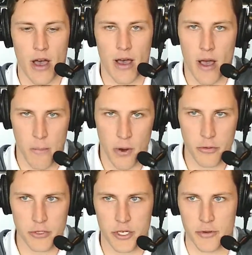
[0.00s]

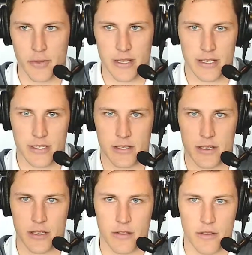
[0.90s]
approach you, because
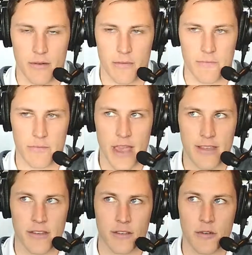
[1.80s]
as
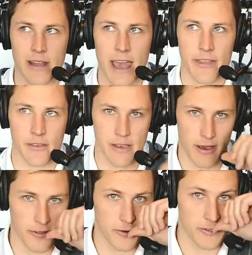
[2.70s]
a student athlete,
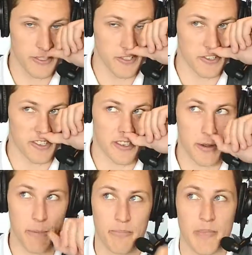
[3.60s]
other students
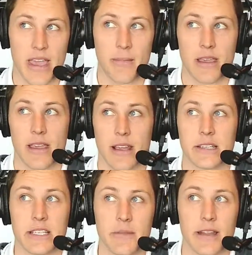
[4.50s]
may be
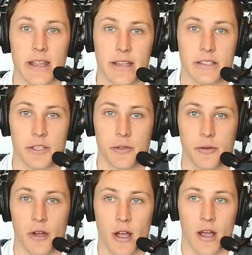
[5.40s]
intimidated
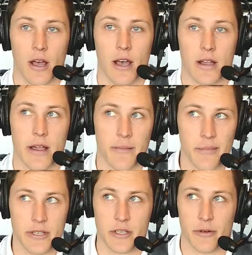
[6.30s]
to come up
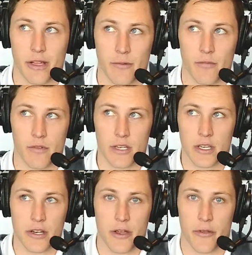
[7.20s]
to you, and
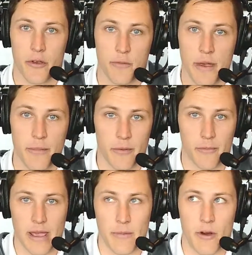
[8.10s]
those people
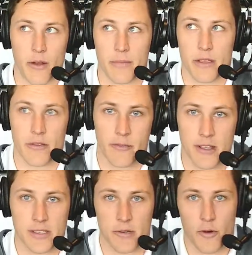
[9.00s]
may want to be your
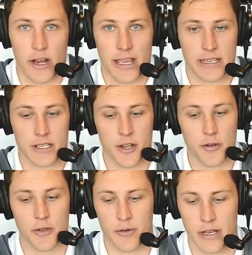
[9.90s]
friends and want to get to know
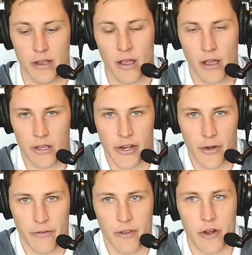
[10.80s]
you. And
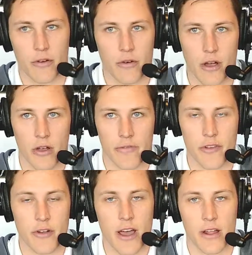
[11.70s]
if you're
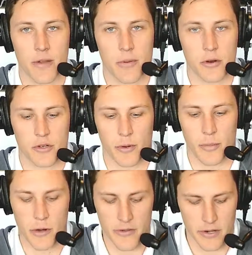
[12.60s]
not an approachable
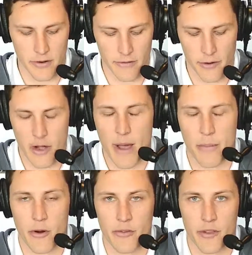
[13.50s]
person, or if you're not
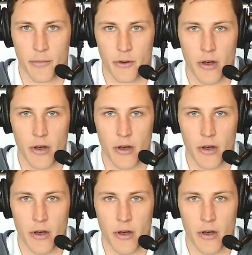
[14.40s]
personable,